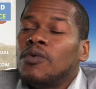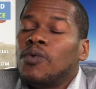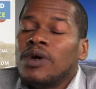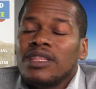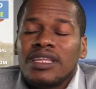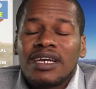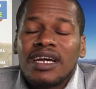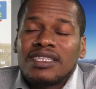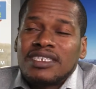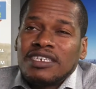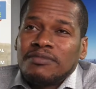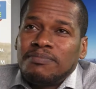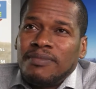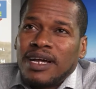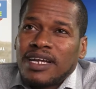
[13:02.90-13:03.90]
One thing I
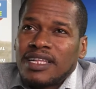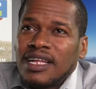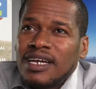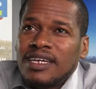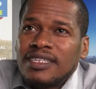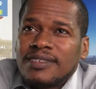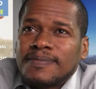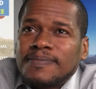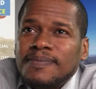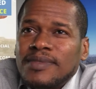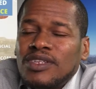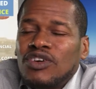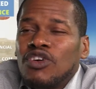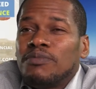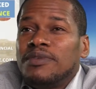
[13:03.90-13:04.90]
tell my clients
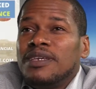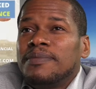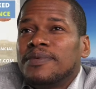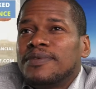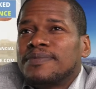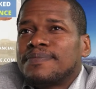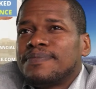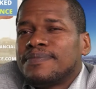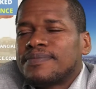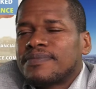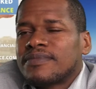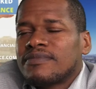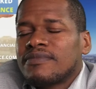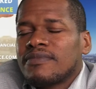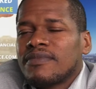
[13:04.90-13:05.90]
or people,
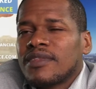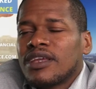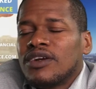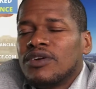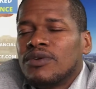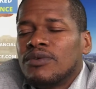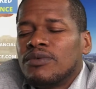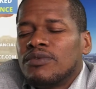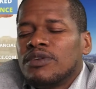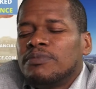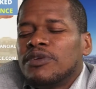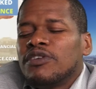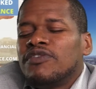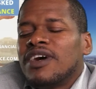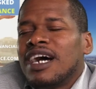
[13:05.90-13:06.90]
we
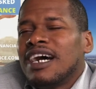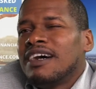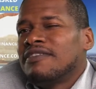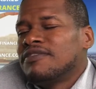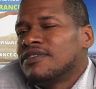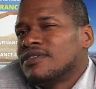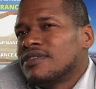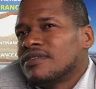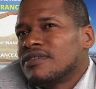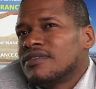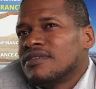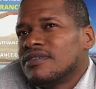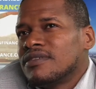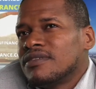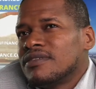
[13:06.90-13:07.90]
both have
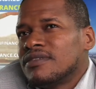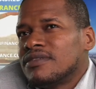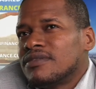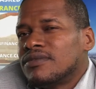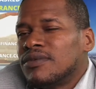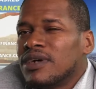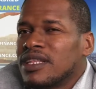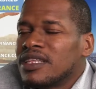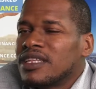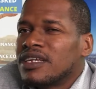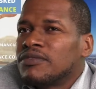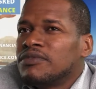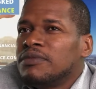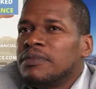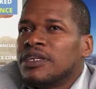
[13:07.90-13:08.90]
one
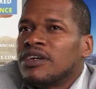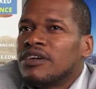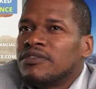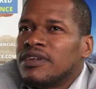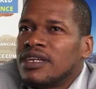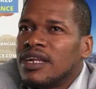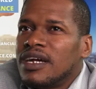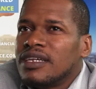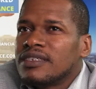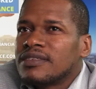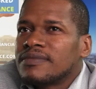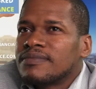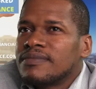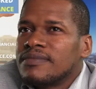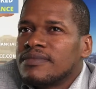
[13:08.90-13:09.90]
thing we may not realize.
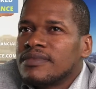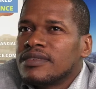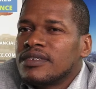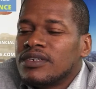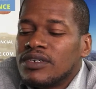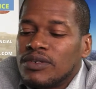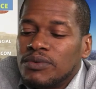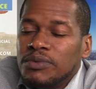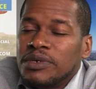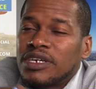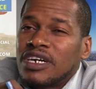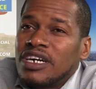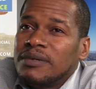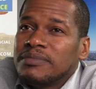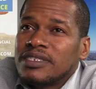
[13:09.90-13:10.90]
We
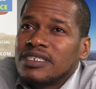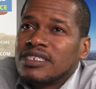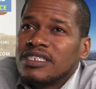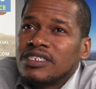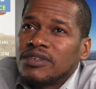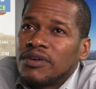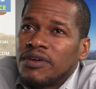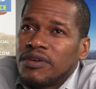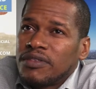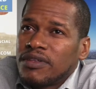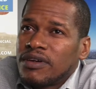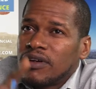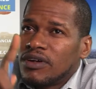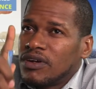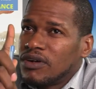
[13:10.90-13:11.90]
come to this earth
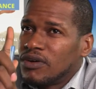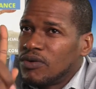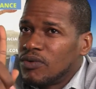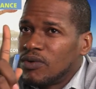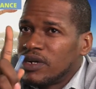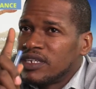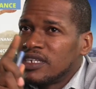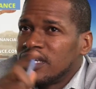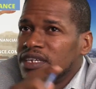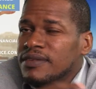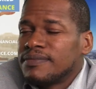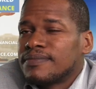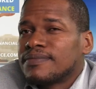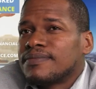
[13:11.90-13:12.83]
one day.